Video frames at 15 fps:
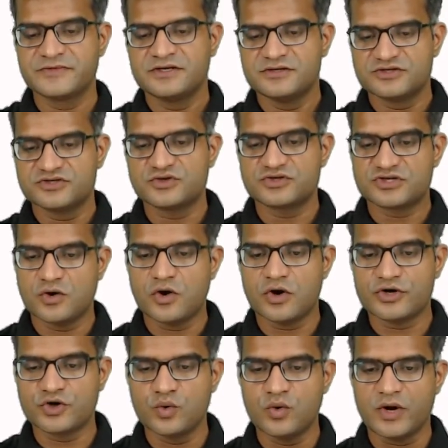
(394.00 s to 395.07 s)
So
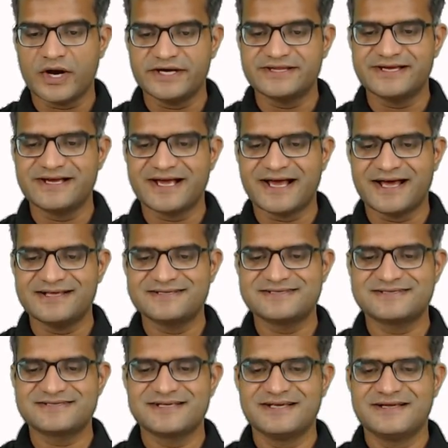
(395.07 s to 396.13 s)
slot 2, I think
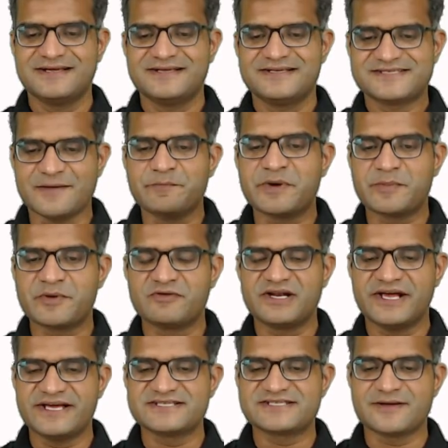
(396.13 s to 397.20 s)
has, some people will
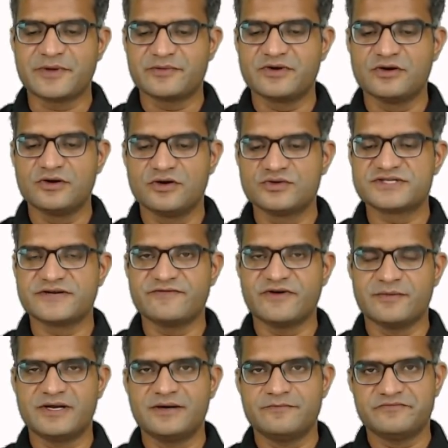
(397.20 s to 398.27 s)
gain, some people will lose in
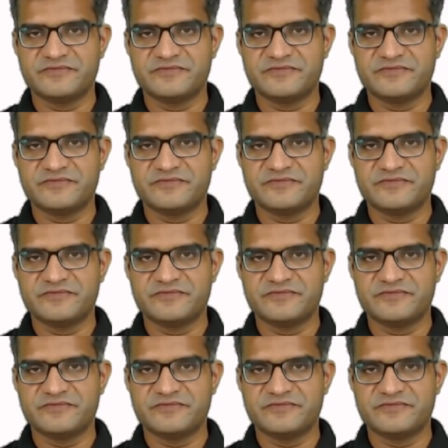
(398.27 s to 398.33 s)
verbal.